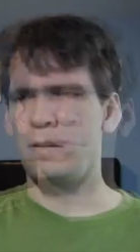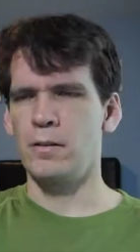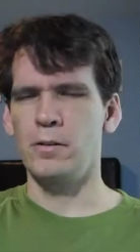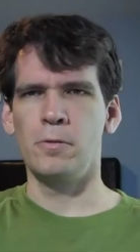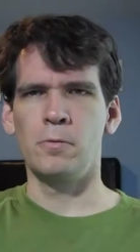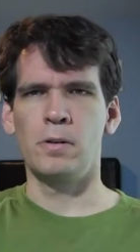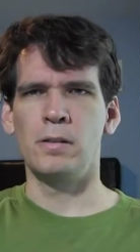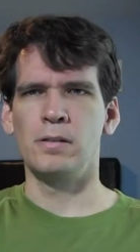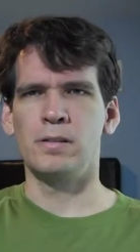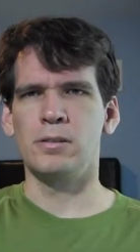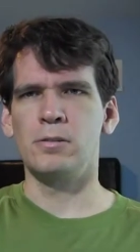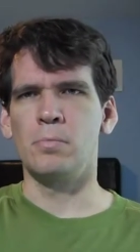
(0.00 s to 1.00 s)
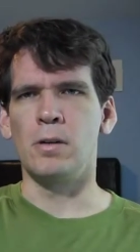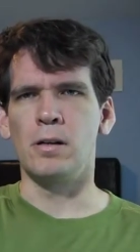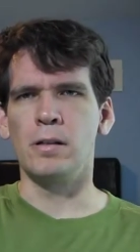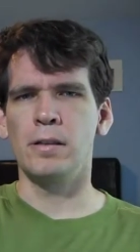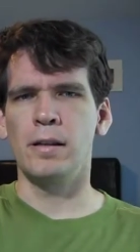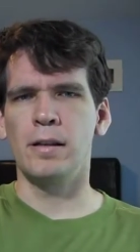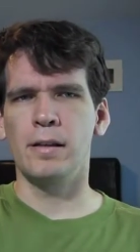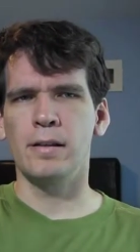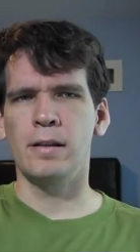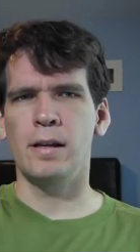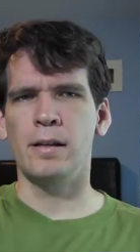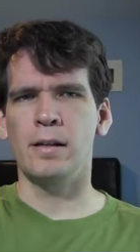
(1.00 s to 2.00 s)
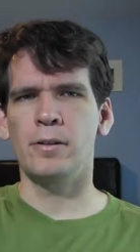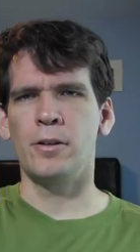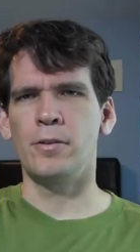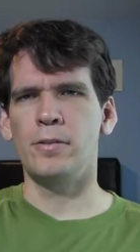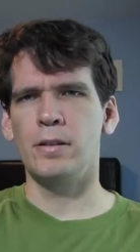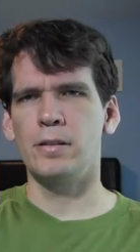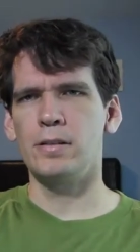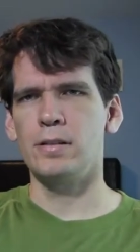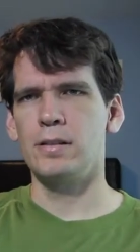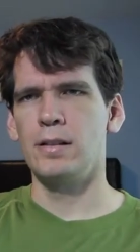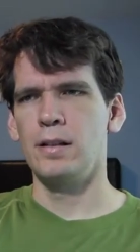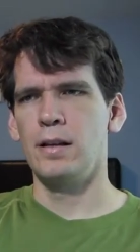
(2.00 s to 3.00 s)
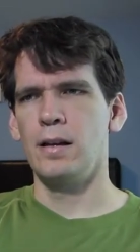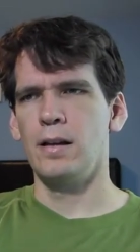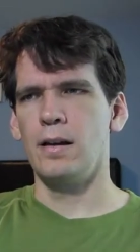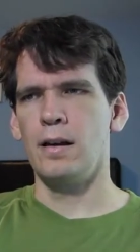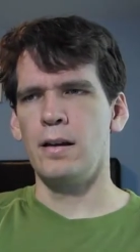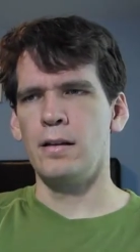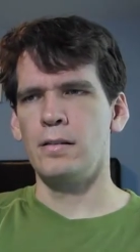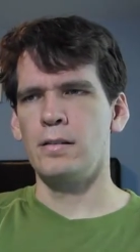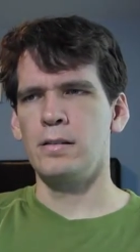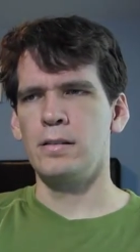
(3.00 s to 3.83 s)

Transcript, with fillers: Also, one small thing that I noticed, uh,